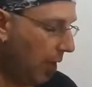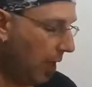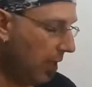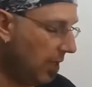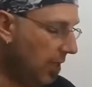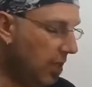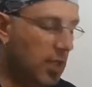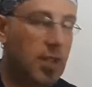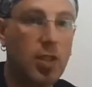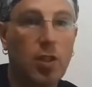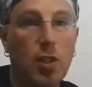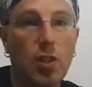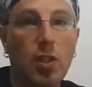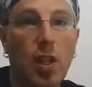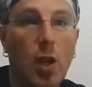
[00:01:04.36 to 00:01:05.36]
Like I said, this is
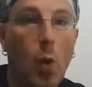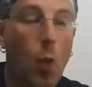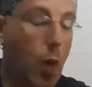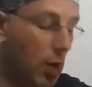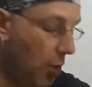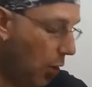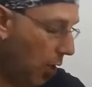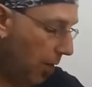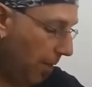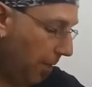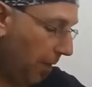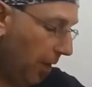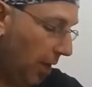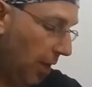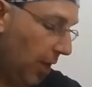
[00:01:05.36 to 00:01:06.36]
just like a
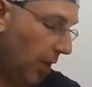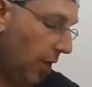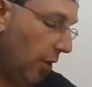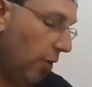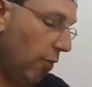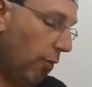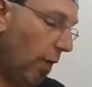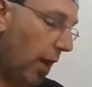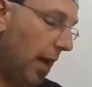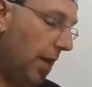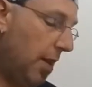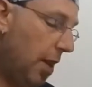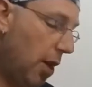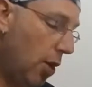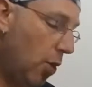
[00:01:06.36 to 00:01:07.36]
one-off
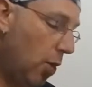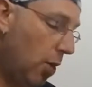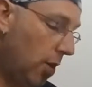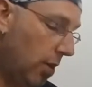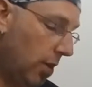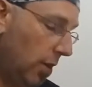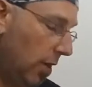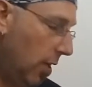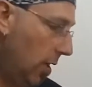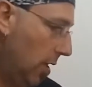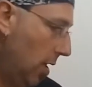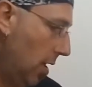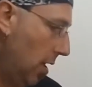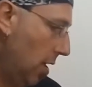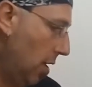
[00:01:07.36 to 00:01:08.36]
rando.
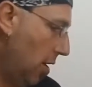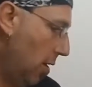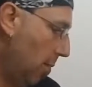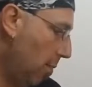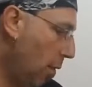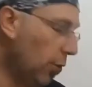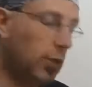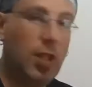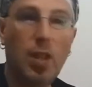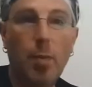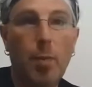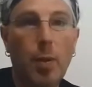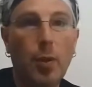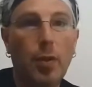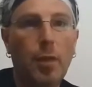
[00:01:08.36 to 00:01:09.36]
Most of the
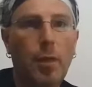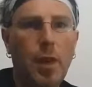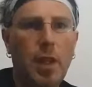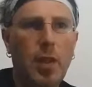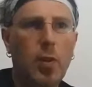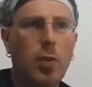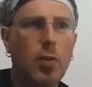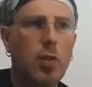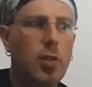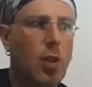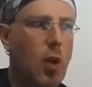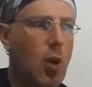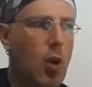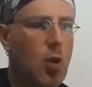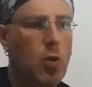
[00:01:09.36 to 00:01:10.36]
Build-A-Figures
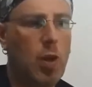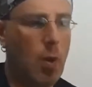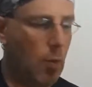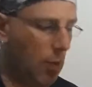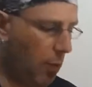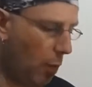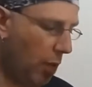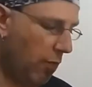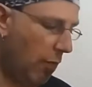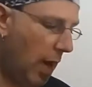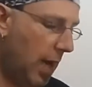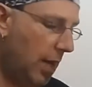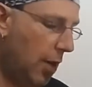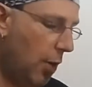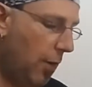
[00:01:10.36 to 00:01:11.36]
all come with one
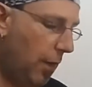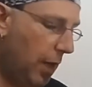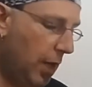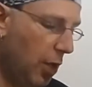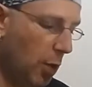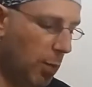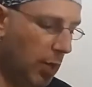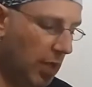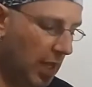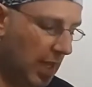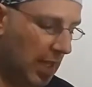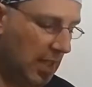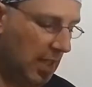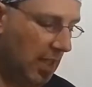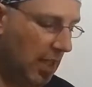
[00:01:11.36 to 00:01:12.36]
rando figure, but like
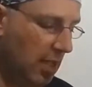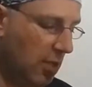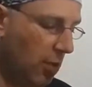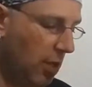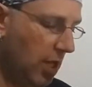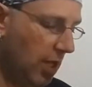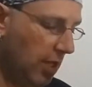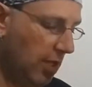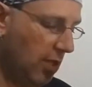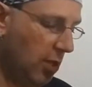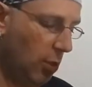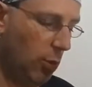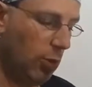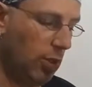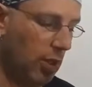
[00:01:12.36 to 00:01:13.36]
I said, these are the
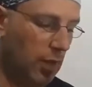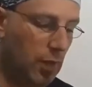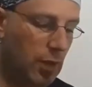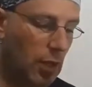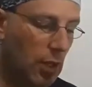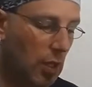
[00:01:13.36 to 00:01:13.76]
exclusives.